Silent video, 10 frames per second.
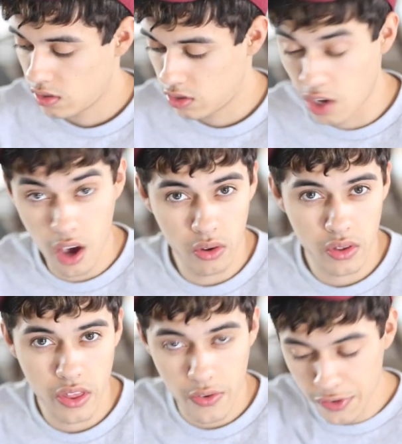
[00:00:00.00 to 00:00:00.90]
so
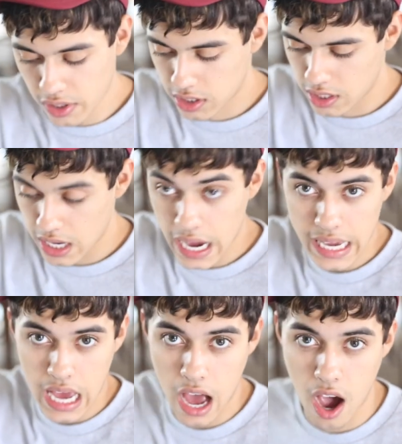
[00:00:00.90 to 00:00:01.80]
the first thing I
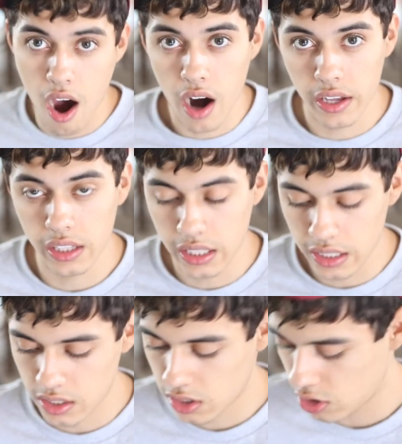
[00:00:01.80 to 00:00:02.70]
got are
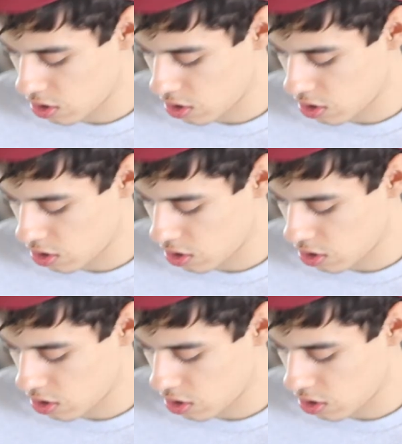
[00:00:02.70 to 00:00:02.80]
these